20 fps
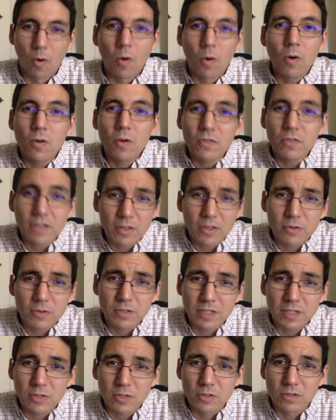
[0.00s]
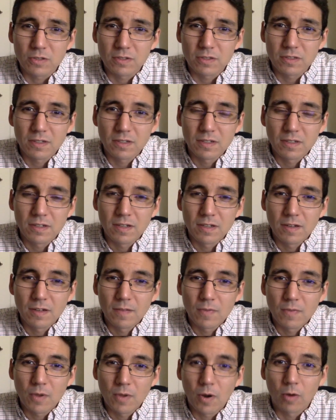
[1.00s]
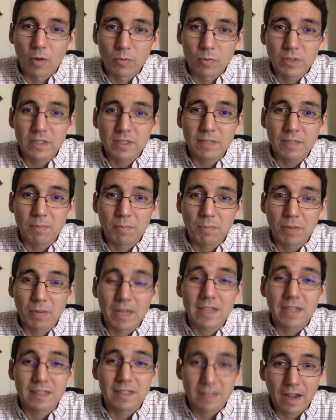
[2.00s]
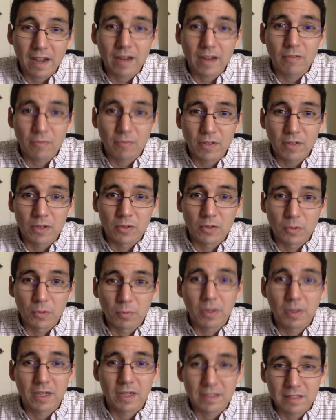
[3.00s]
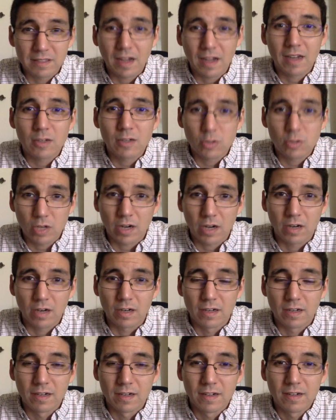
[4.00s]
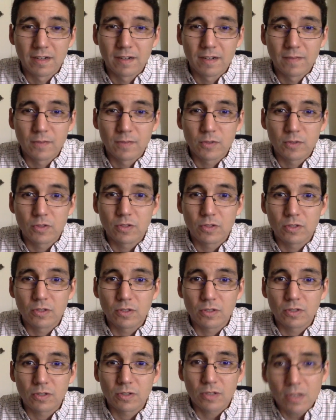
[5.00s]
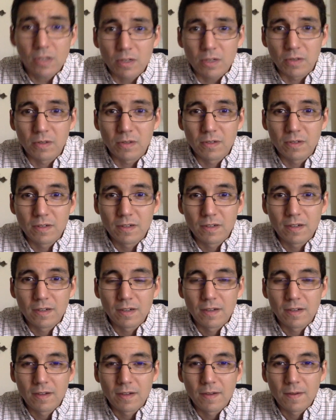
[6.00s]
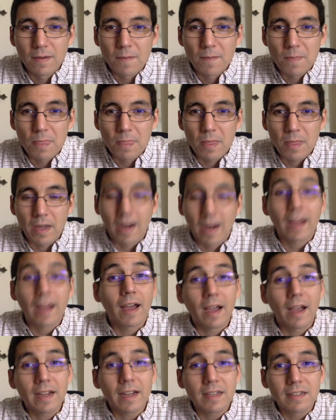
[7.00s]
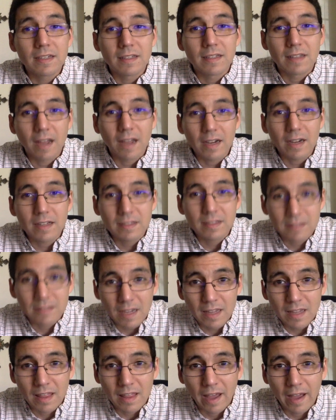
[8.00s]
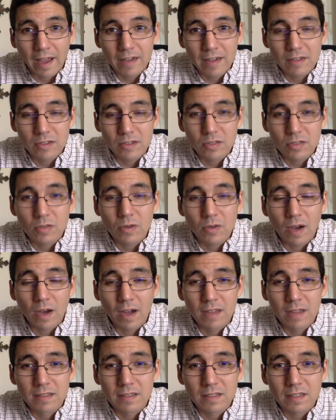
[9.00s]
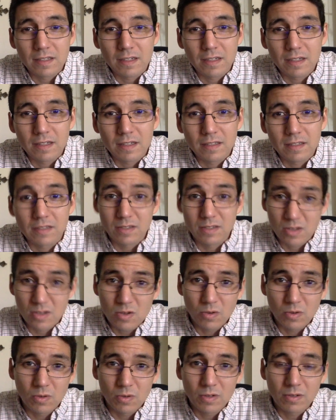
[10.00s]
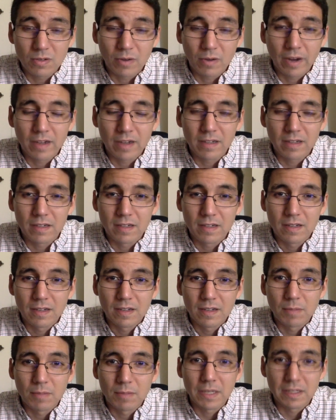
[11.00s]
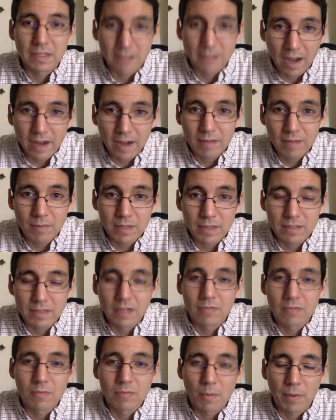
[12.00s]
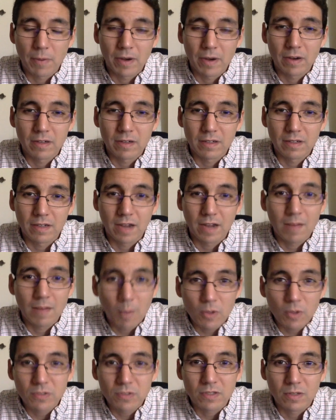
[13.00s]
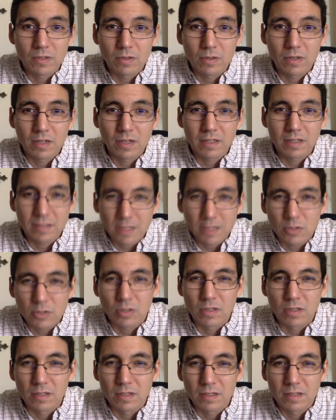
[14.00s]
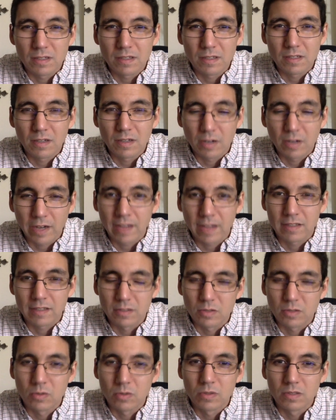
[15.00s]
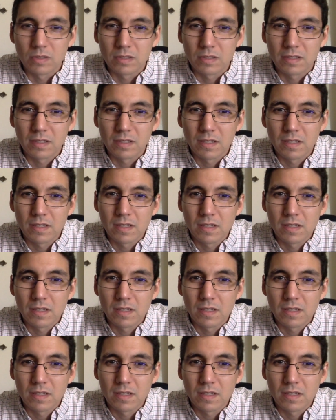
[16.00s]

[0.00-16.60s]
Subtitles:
All the other teachers are really playing second fiddle. They're playing second chair to you. And I can say that to us, to you, right? Because I myself am a parent and I'm also a teacher in our Catholic schools.